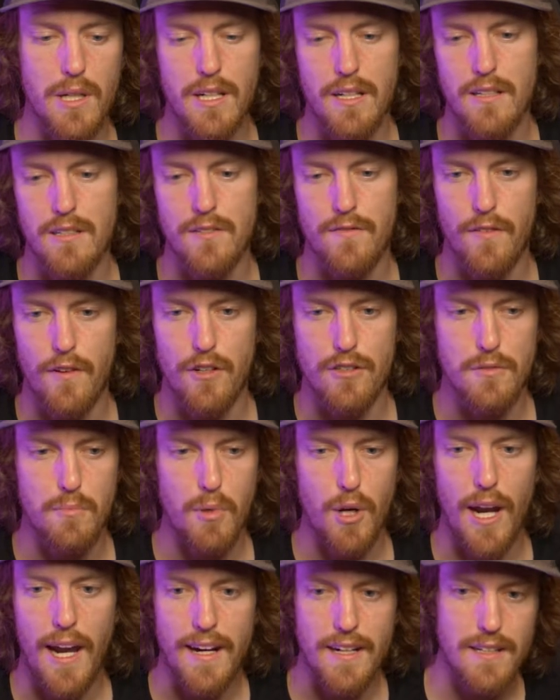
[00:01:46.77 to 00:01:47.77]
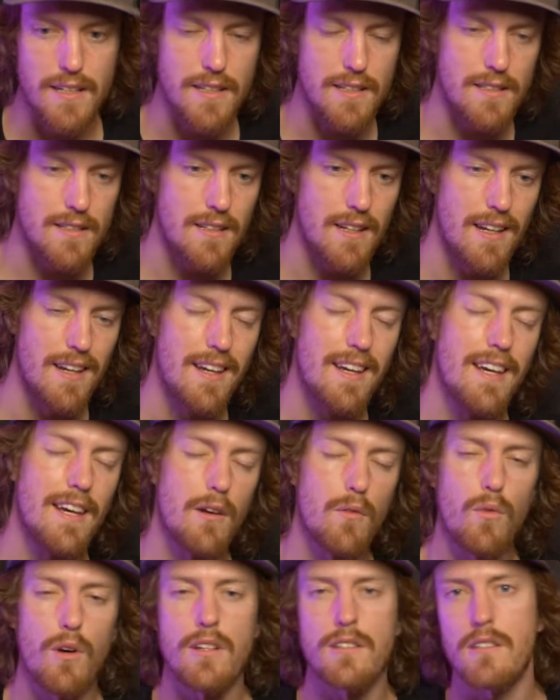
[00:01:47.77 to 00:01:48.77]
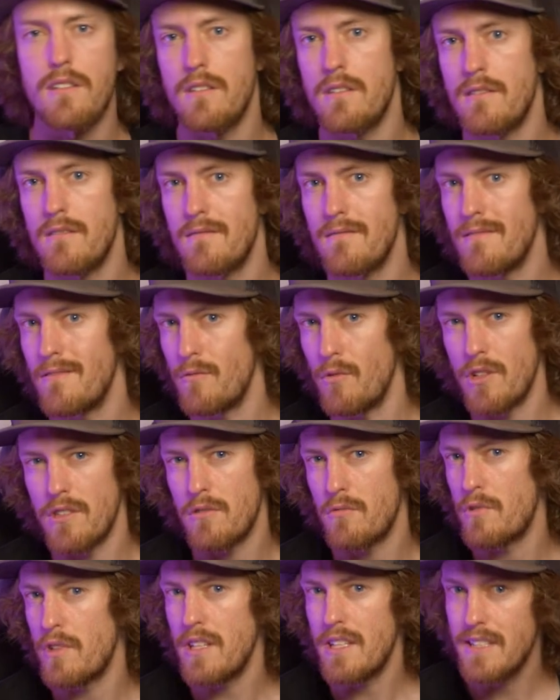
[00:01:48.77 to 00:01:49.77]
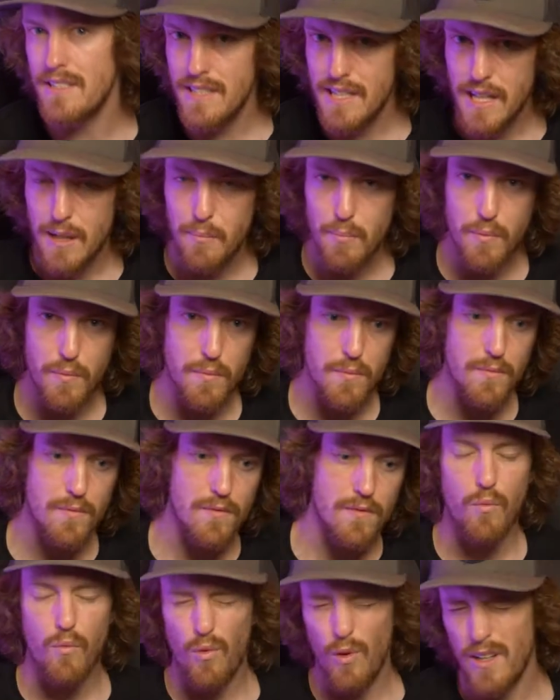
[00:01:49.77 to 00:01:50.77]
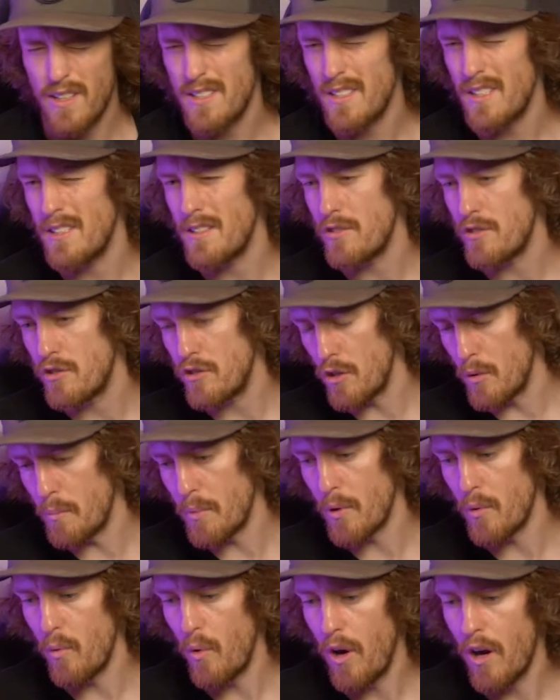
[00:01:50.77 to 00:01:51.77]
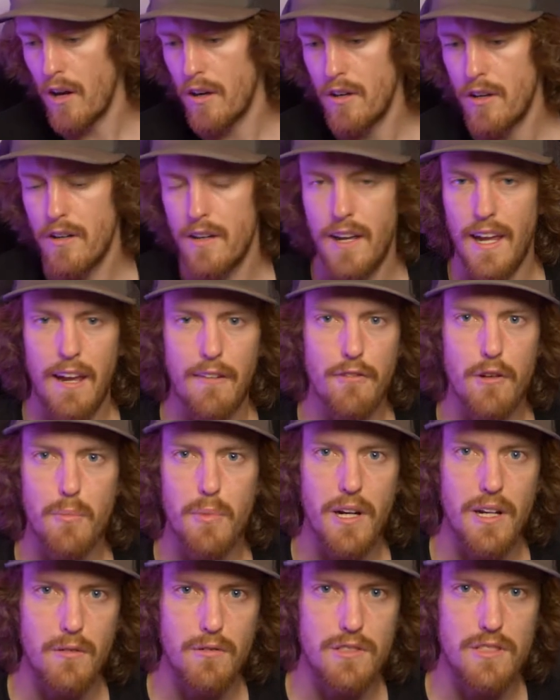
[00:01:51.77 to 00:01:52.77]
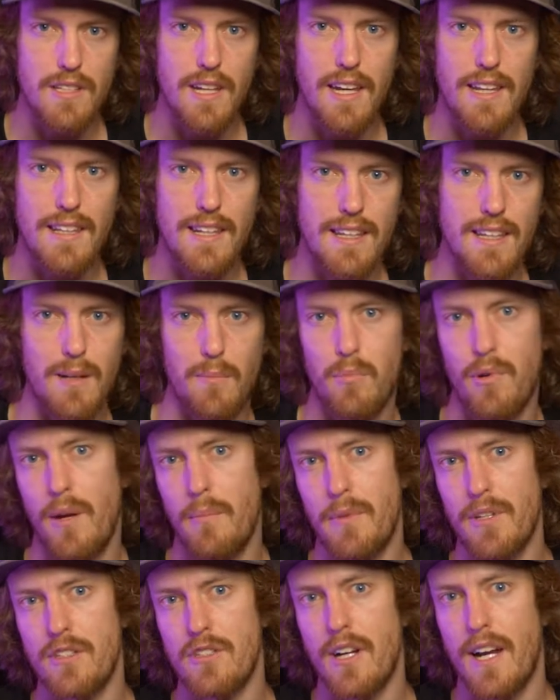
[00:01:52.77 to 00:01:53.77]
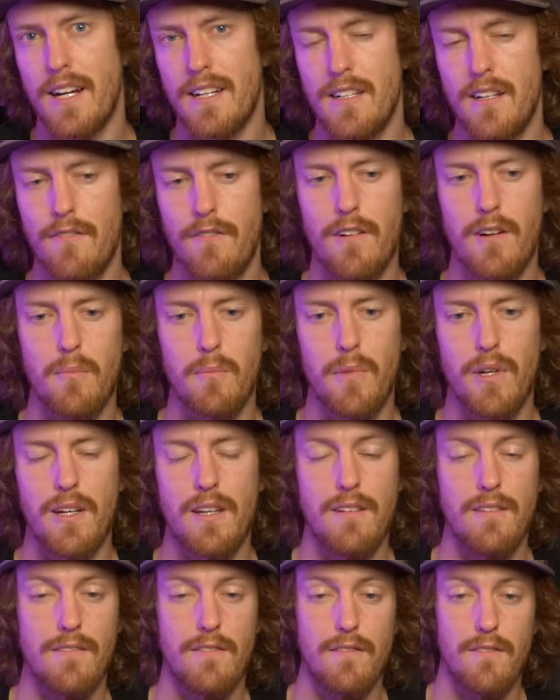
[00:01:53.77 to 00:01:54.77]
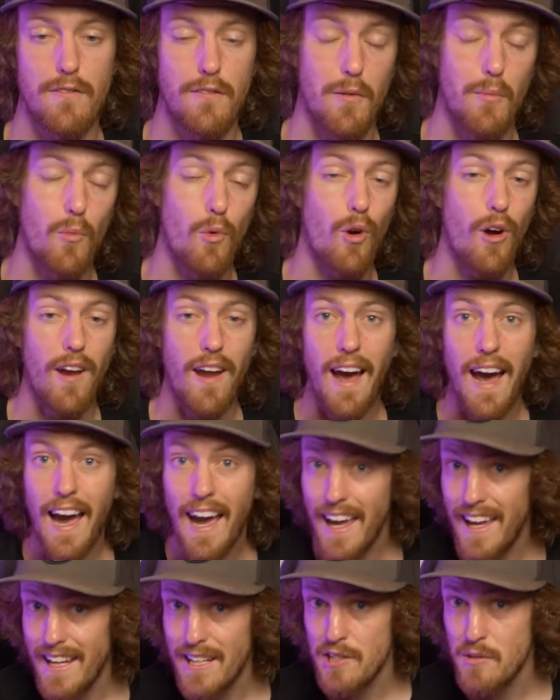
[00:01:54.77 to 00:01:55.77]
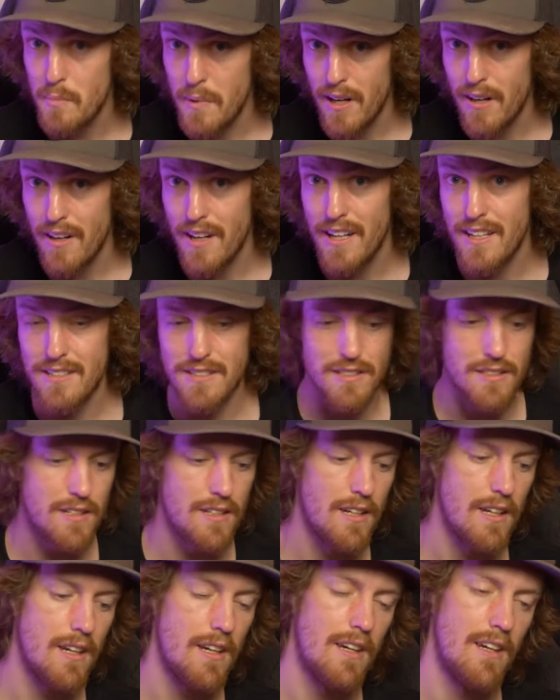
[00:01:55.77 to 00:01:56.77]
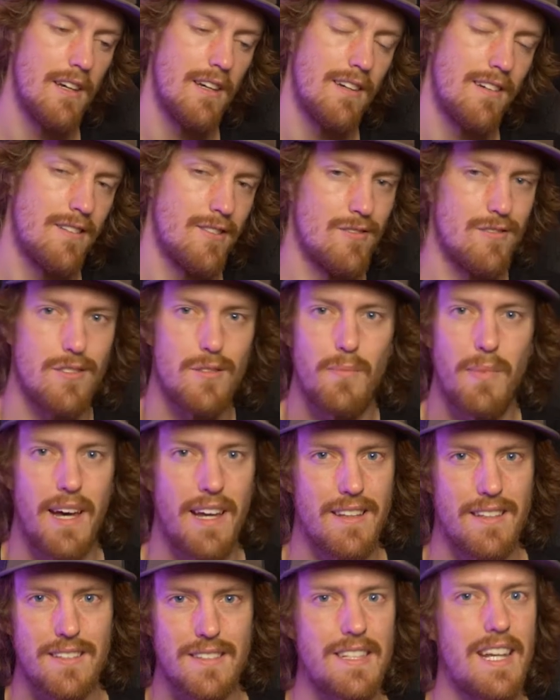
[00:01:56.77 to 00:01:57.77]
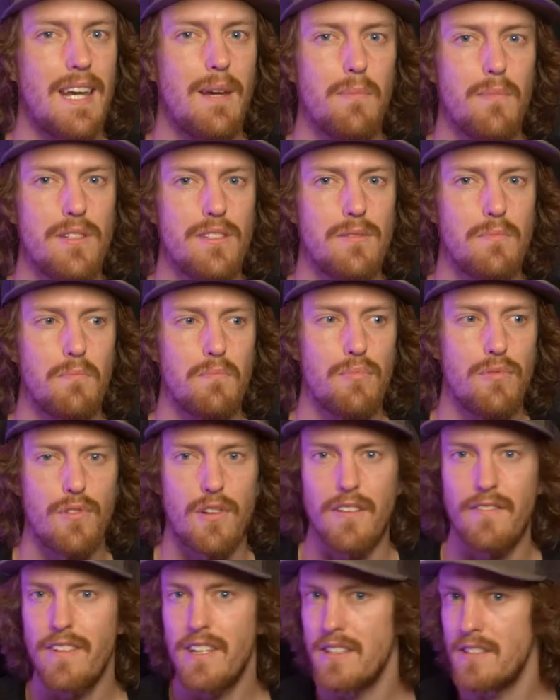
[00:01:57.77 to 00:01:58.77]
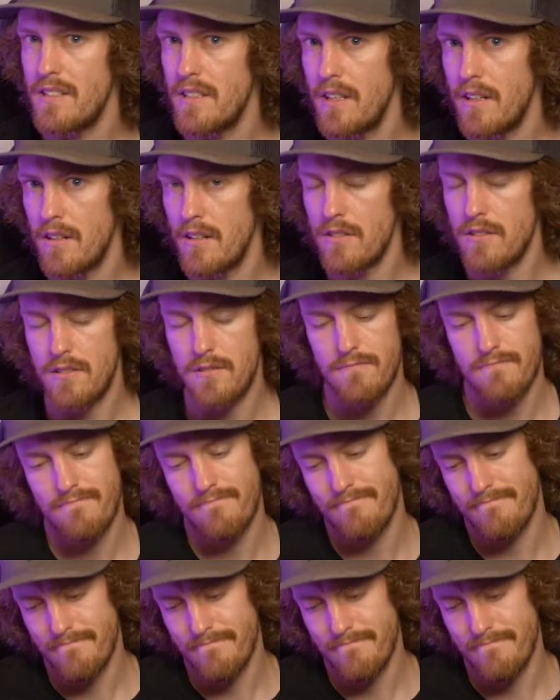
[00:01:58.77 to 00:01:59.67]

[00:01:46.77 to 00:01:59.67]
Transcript: because first practice it wasn't wasn't really deep, wasn't super watered. Everybody was saying that they prepped the track different, but from what I experienced, it was about the same as previous years.